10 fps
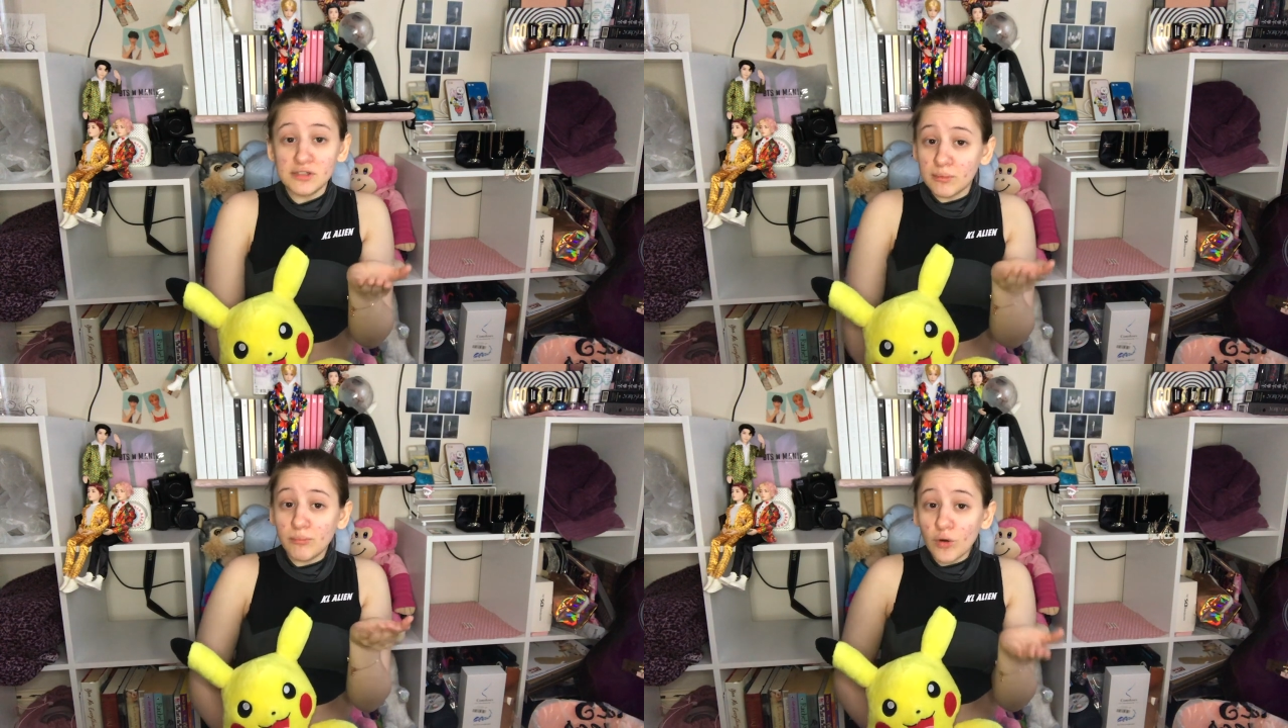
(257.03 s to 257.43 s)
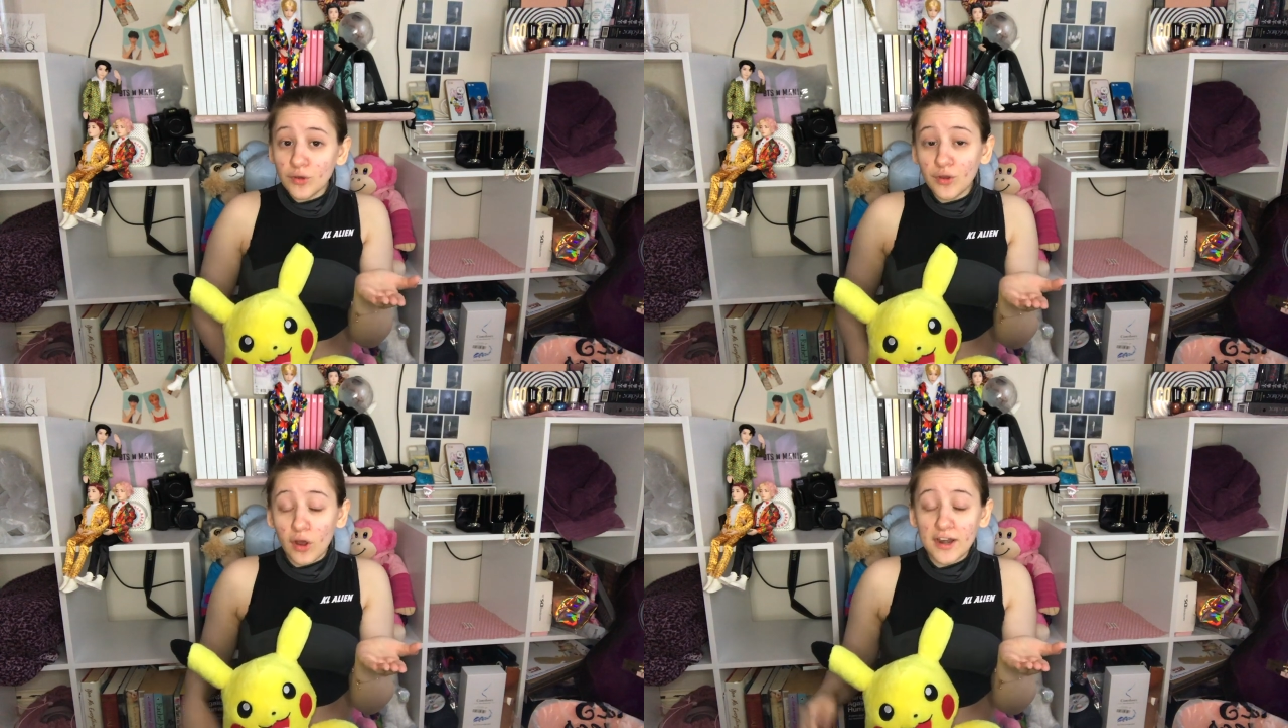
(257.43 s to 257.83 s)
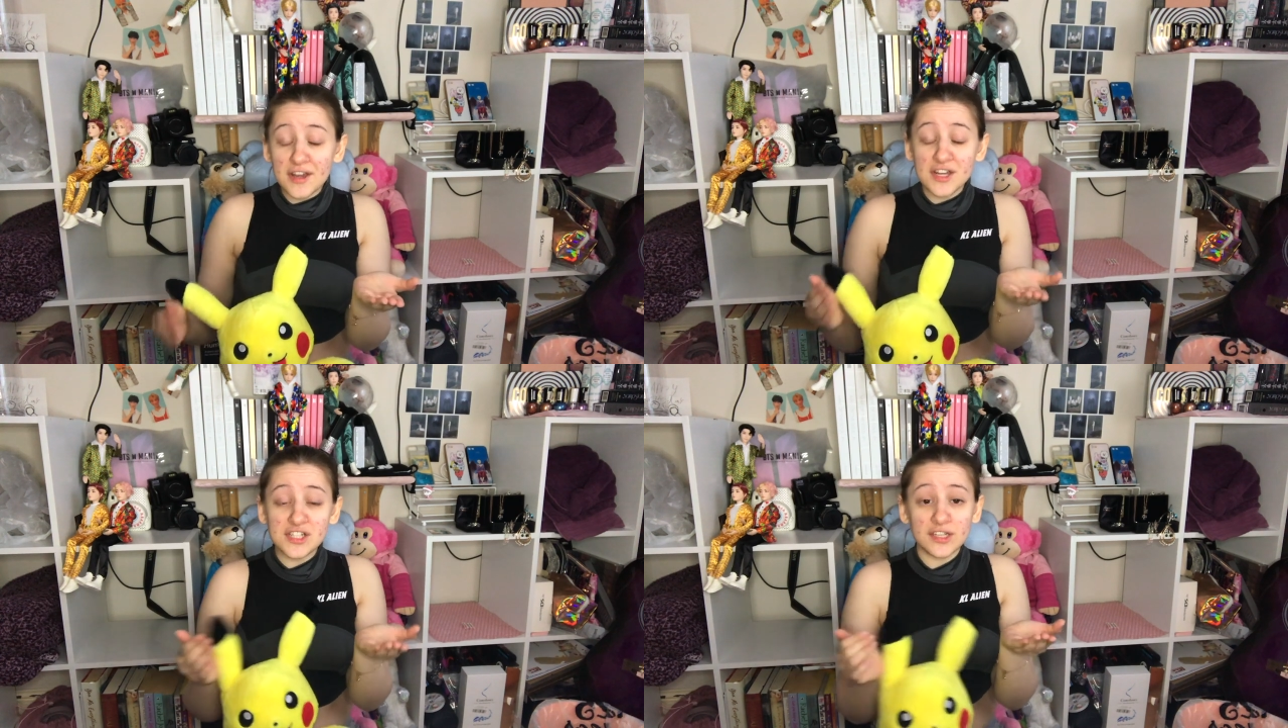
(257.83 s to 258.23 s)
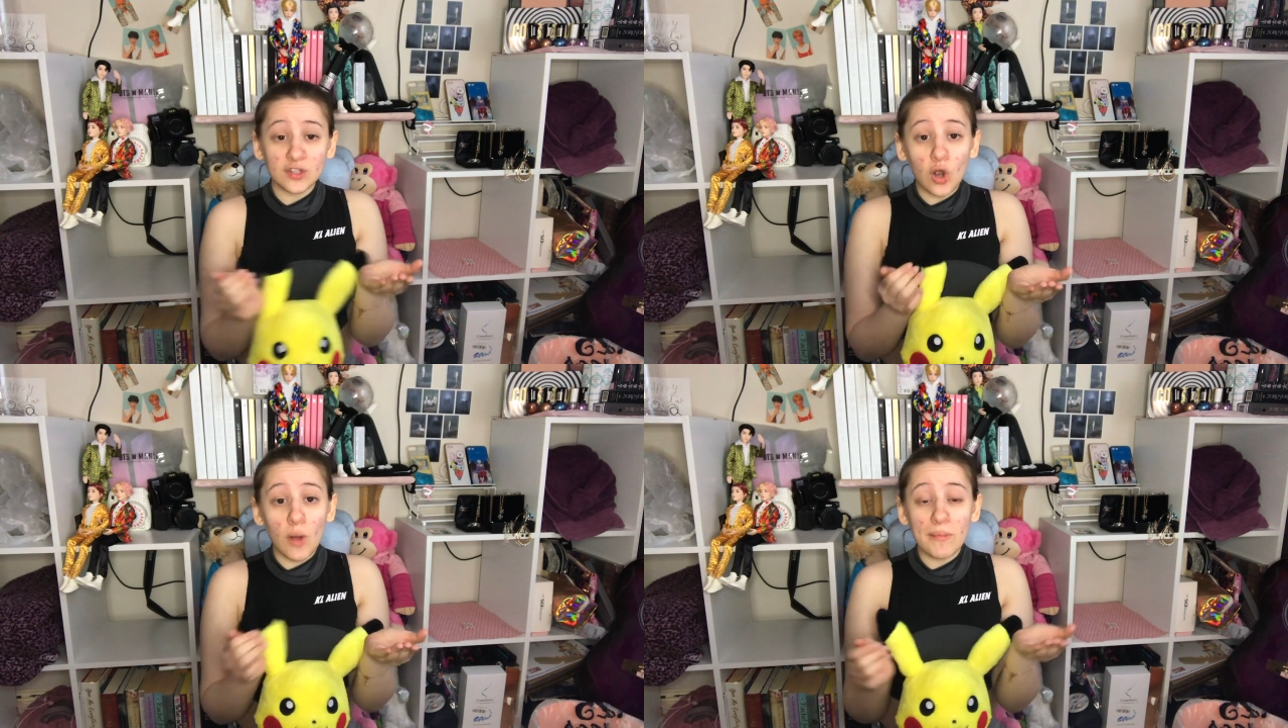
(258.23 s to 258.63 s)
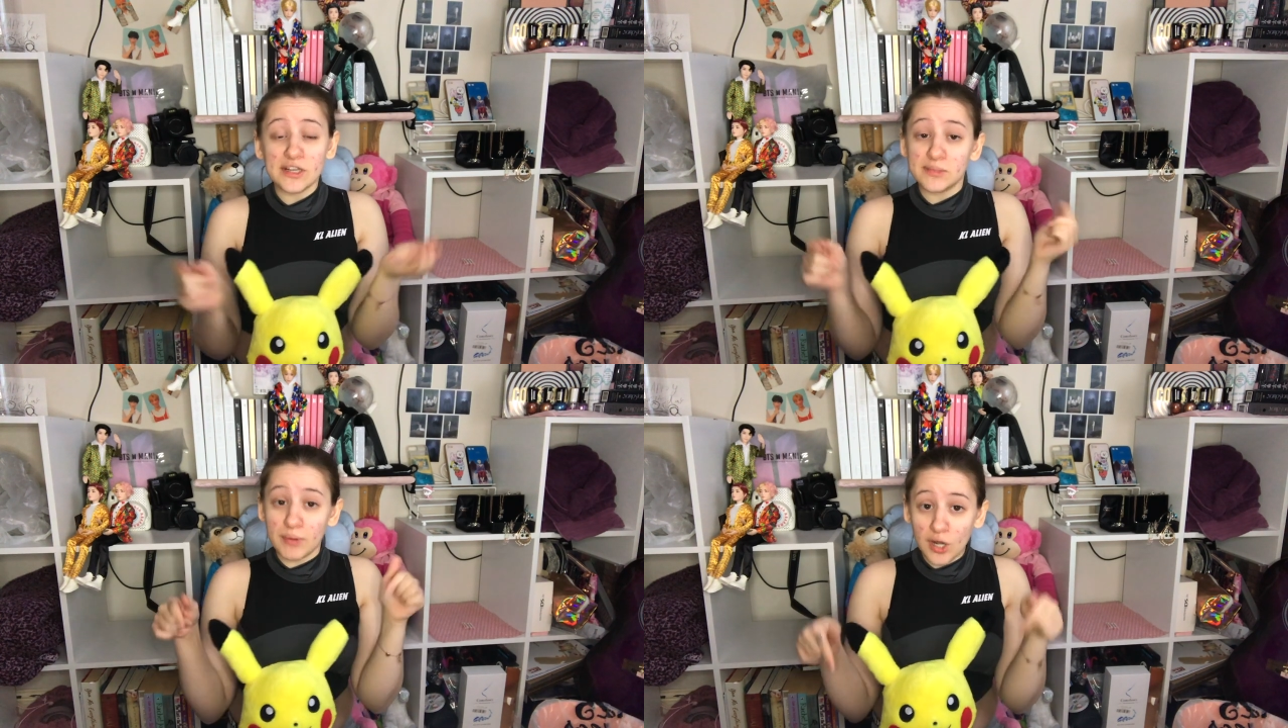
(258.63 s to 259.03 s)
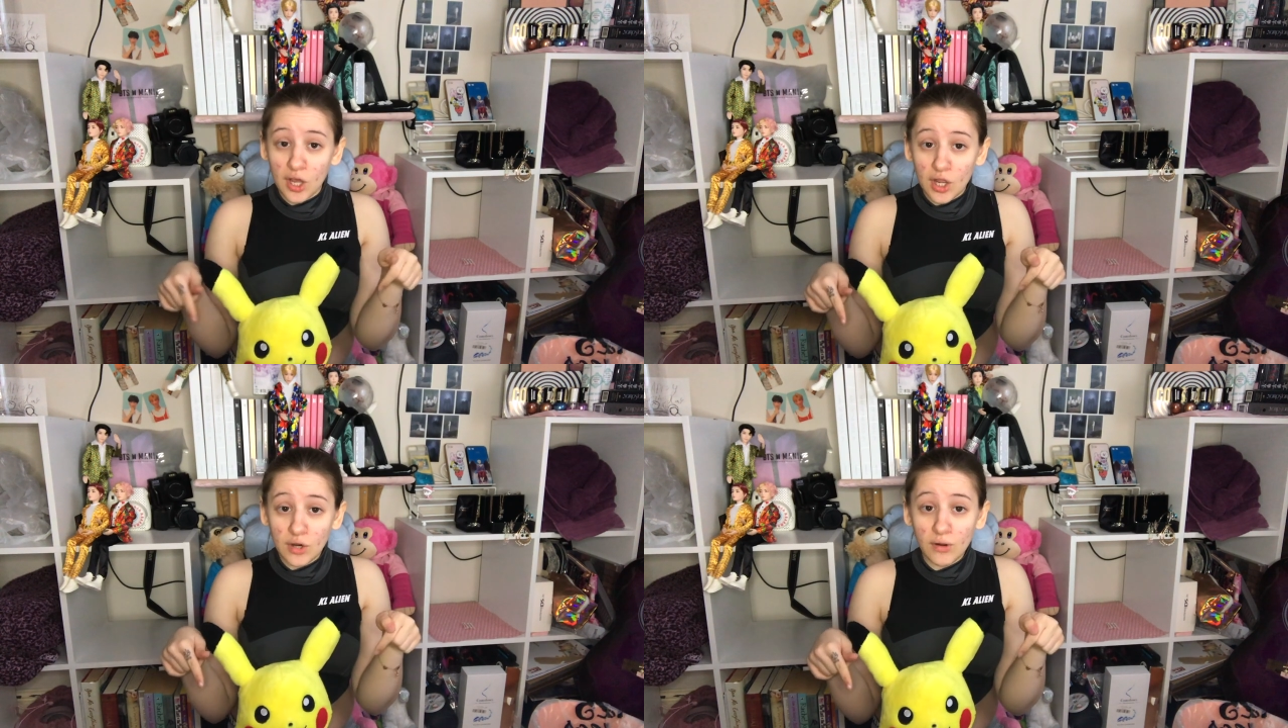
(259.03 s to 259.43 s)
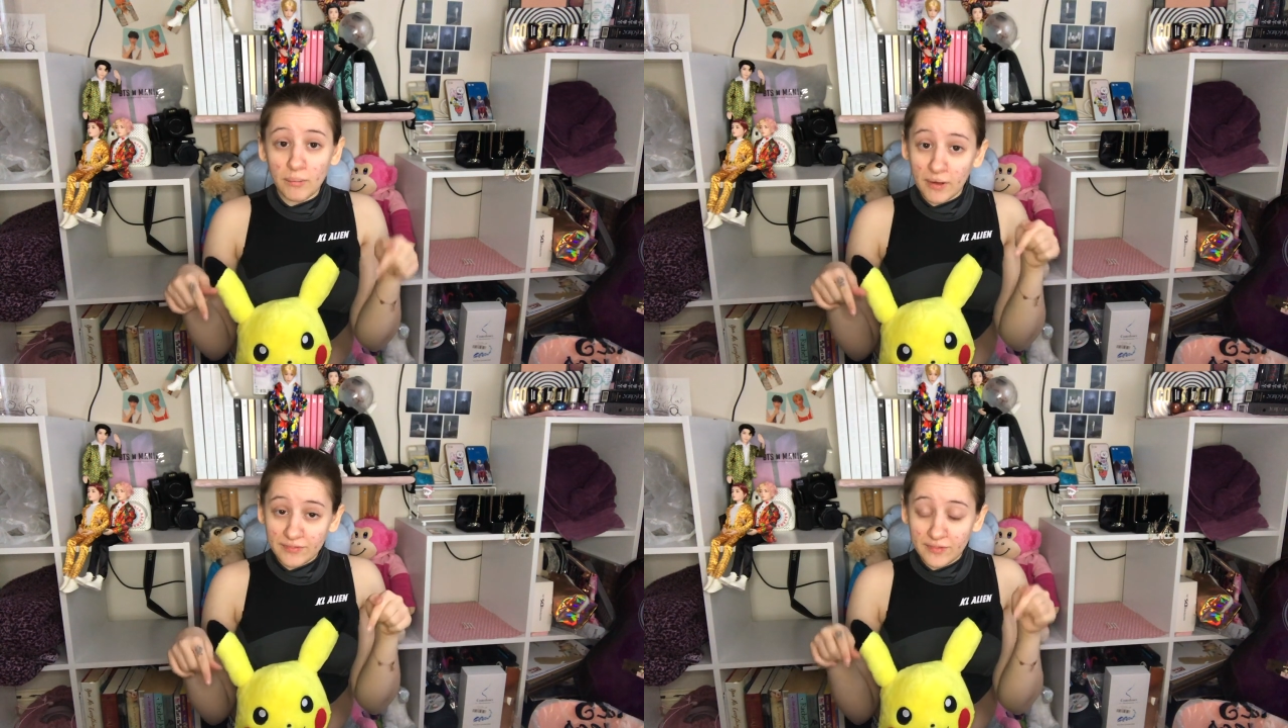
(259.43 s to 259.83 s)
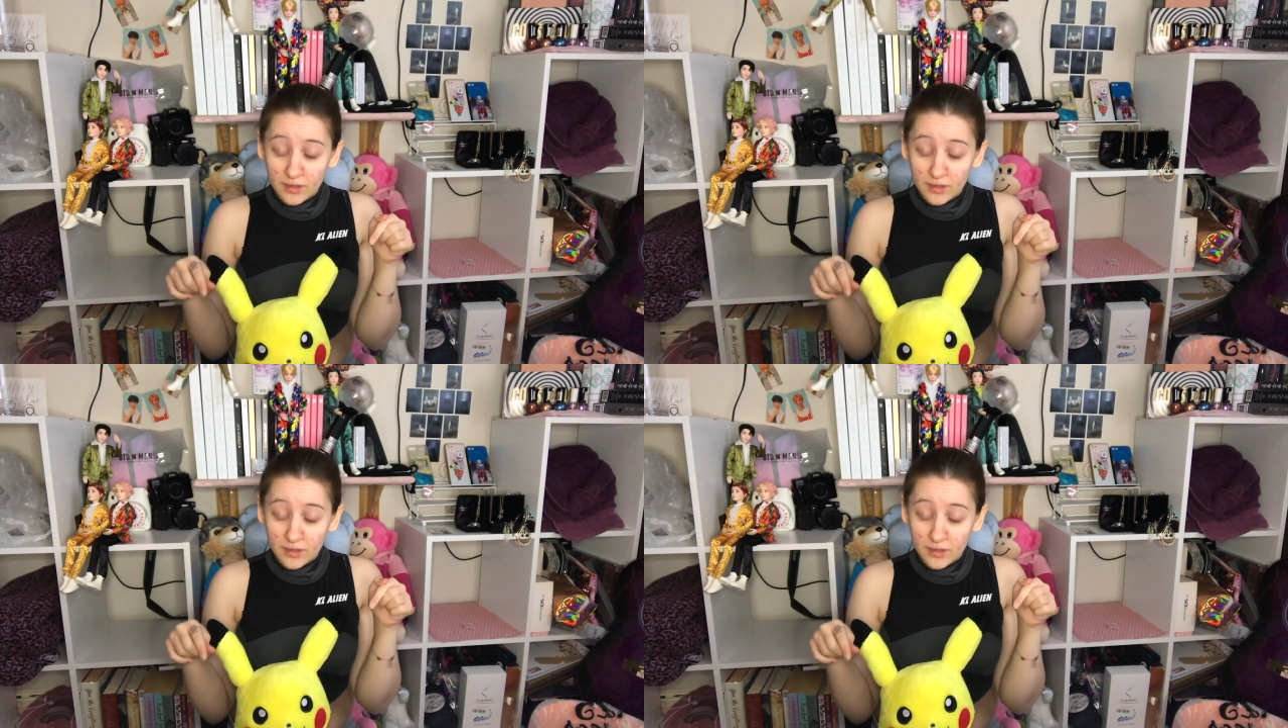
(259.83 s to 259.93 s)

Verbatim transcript: some more knowledge in the comments below about